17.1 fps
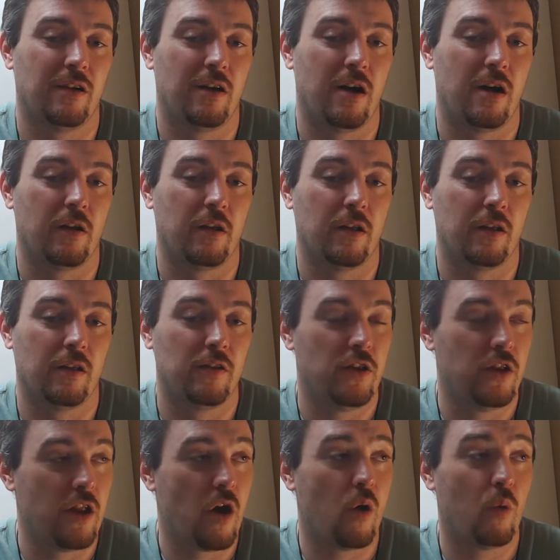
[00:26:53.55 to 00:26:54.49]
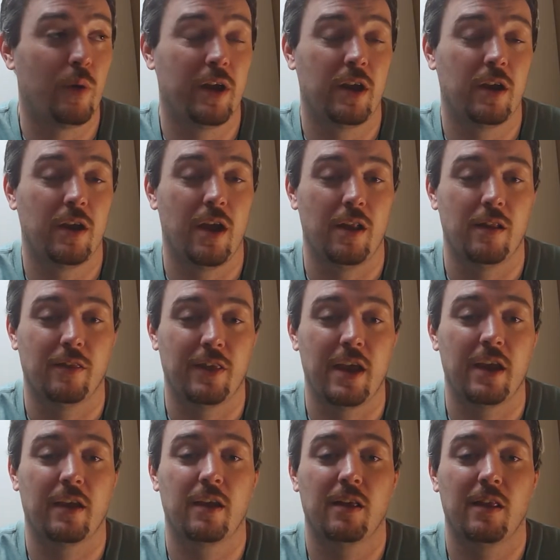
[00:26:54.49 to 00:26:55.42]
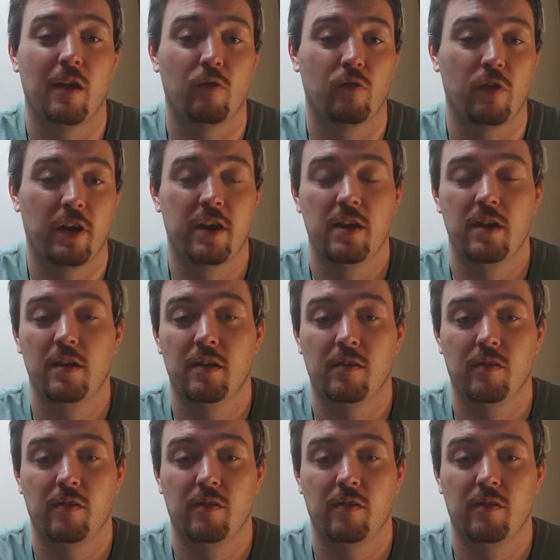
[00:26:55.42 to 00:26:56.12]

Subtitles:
on knowing and thinking that Ricky